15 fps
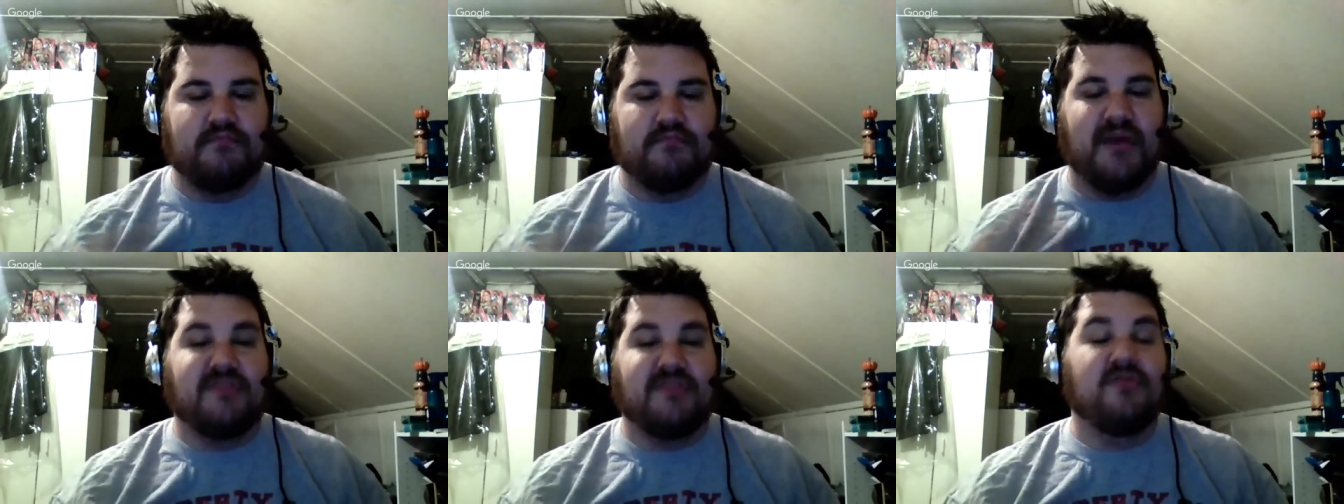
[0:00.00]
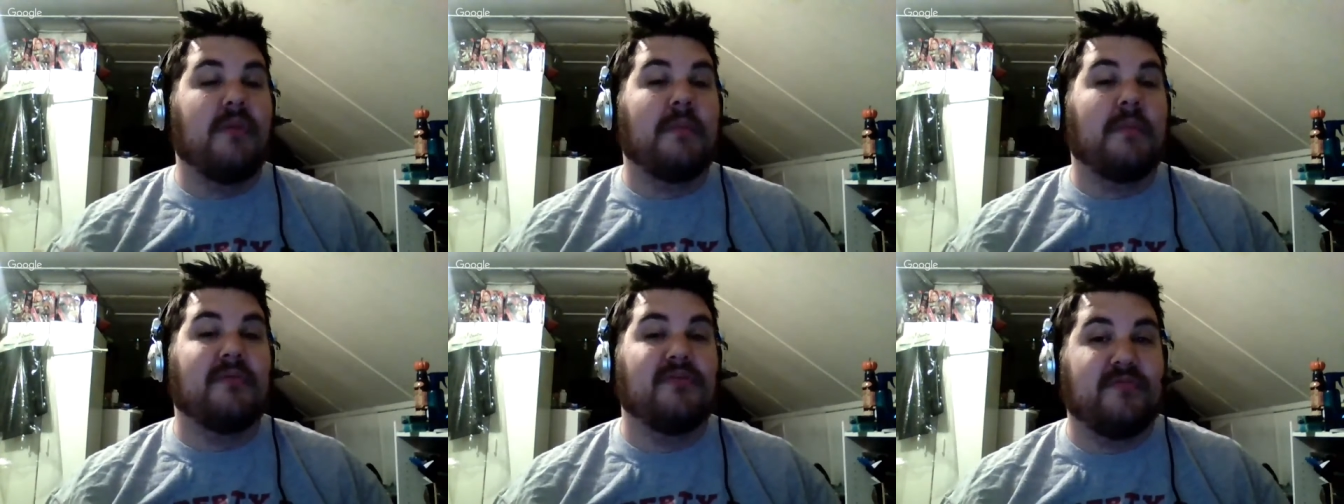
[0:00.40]
But I do
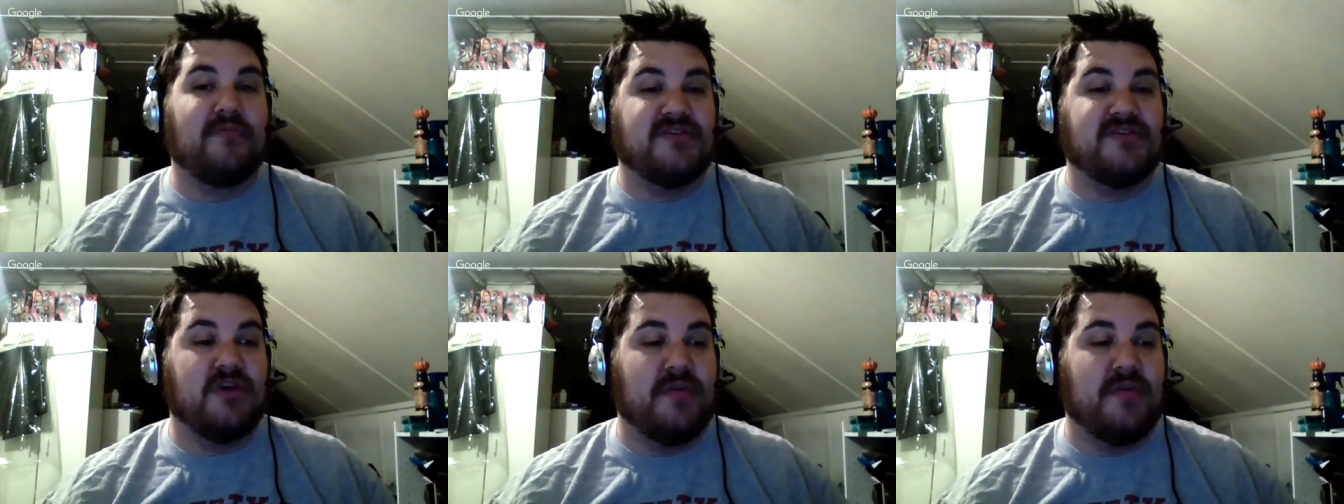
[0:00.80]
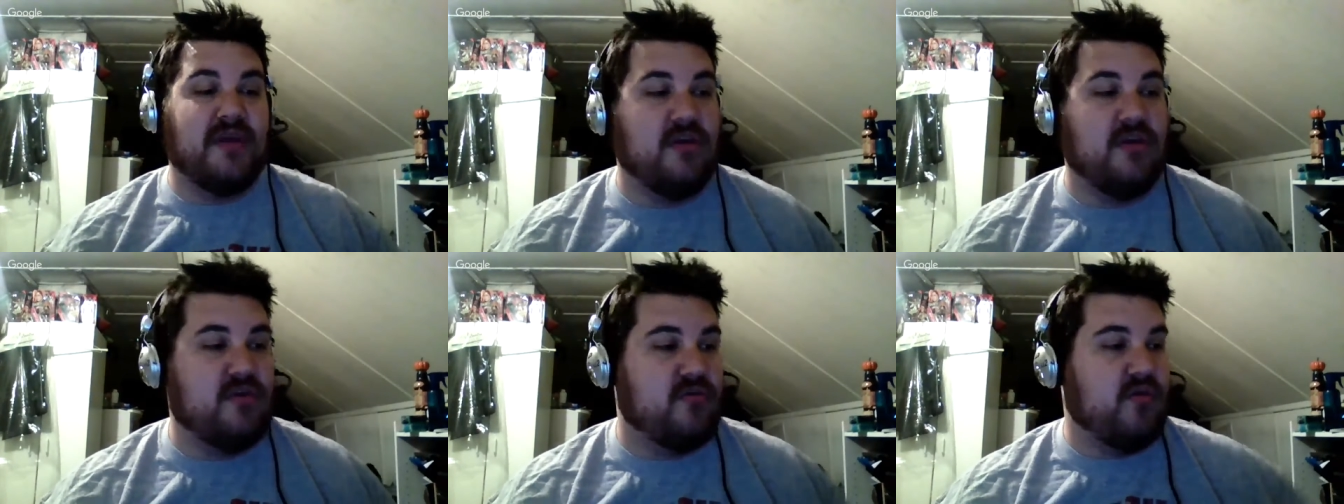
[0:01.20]
remember the pre-show
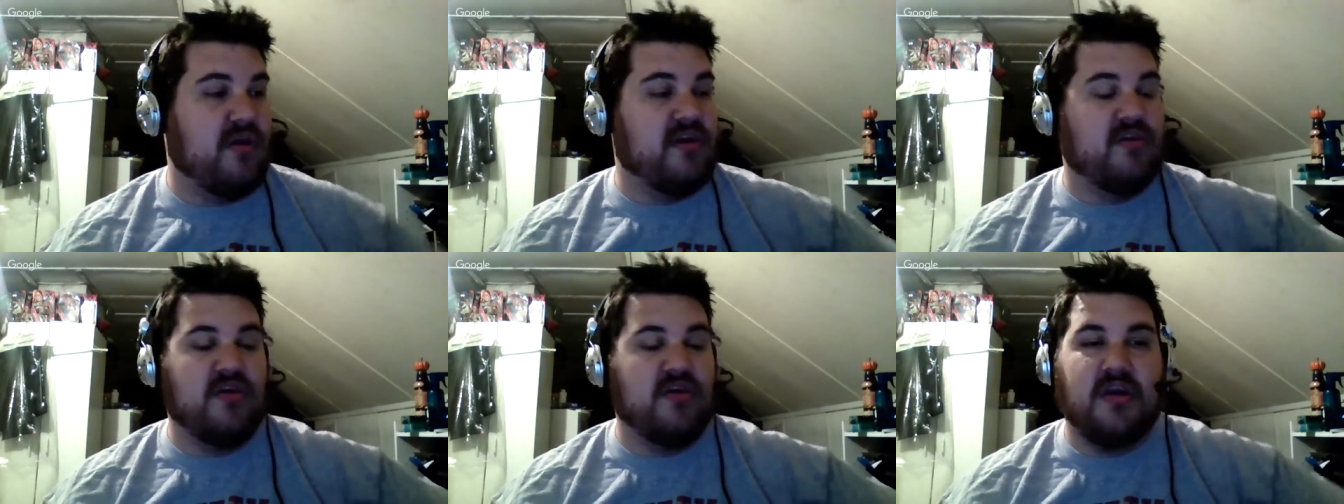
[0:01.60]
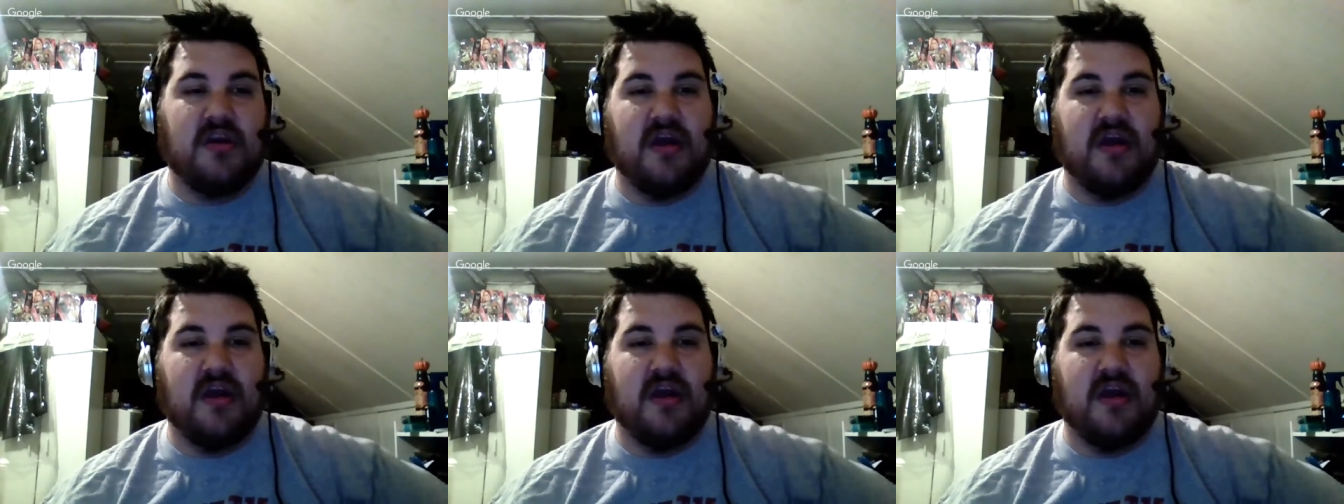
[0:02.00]
being quite good.